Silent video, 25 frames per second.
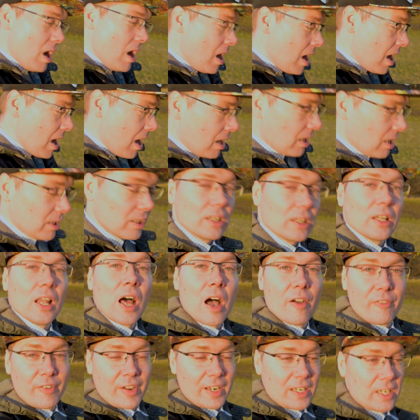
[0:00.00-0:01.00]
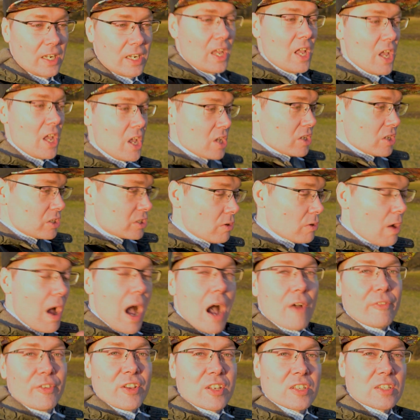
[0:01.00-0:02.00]
Love it. So
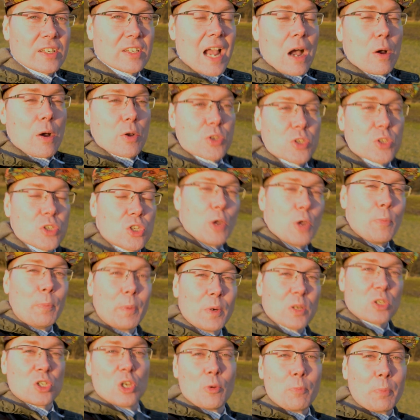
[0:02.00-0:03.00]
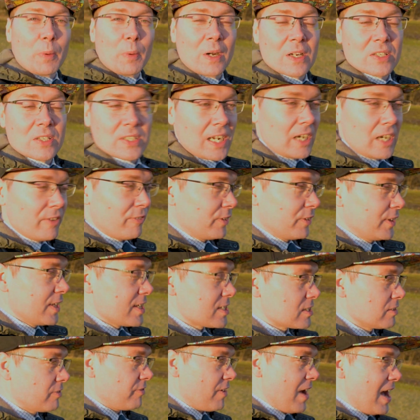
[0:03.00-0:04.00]
obviously I was super excited for
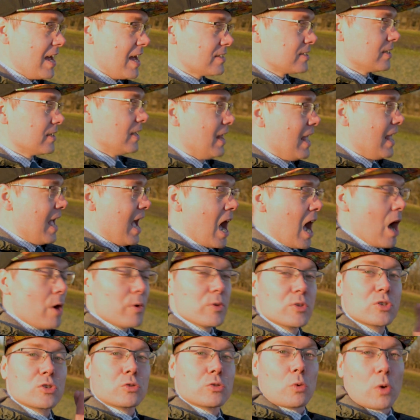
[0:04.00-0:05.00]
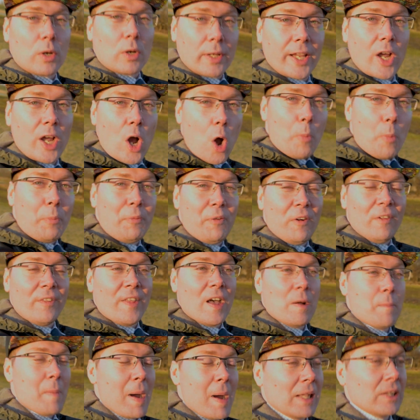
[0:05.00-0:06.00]
this event. I was really hopeful
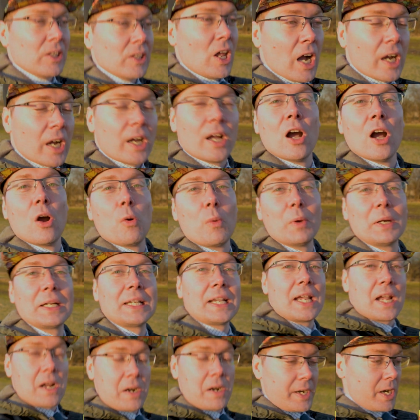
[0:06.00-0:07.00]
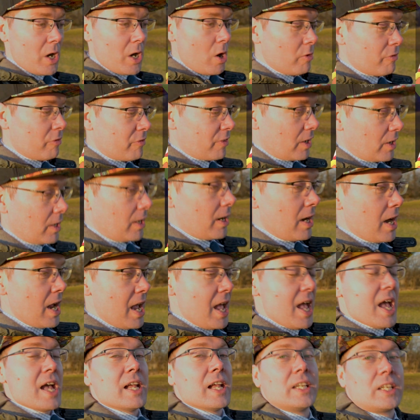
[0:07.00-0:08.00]
that my luck would carry over.
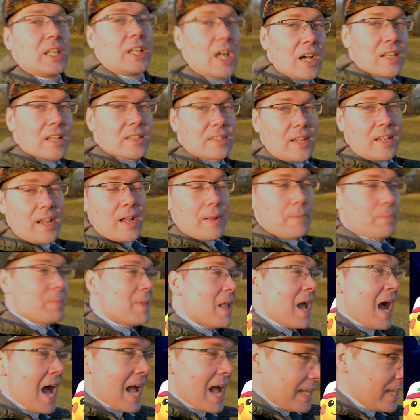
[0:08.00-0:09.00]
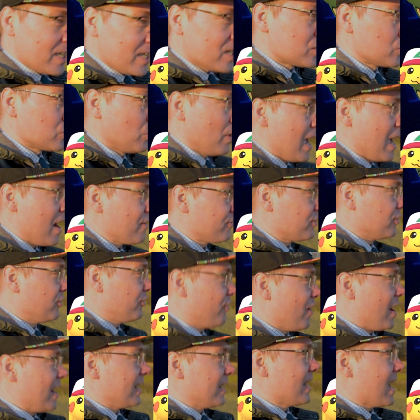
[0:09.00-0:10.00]
Does it? I guess we'll have to
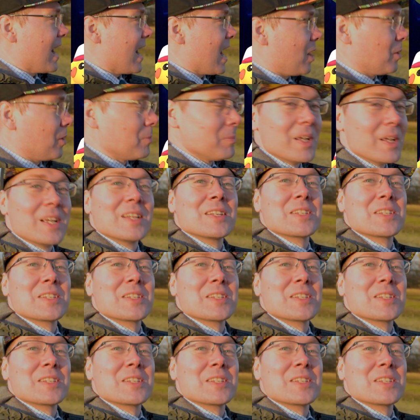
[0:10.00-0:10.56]
find out.